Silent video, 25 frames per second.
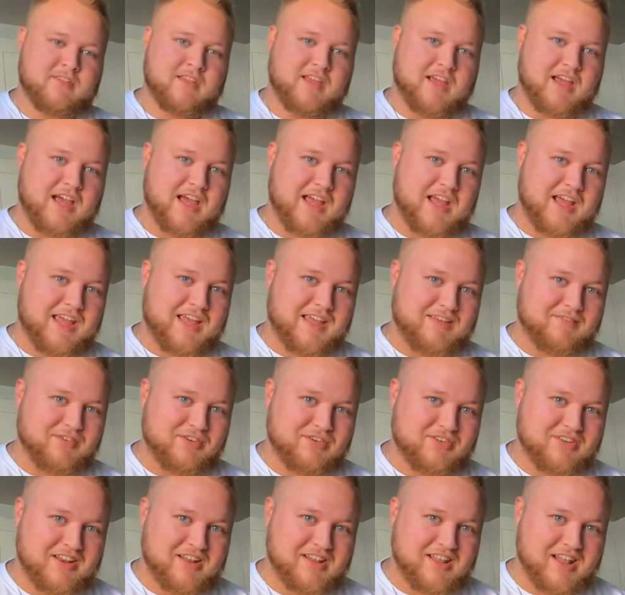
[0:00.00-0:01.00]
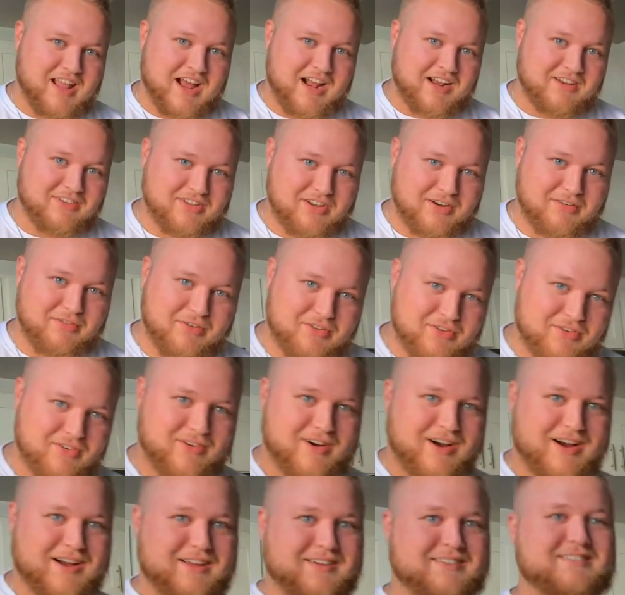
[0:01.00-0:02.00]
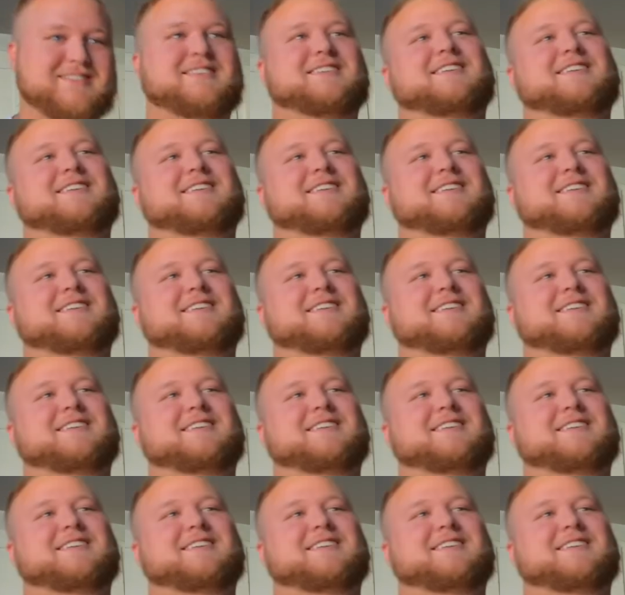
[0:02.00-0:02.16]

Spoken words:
hey, have you seen line service around?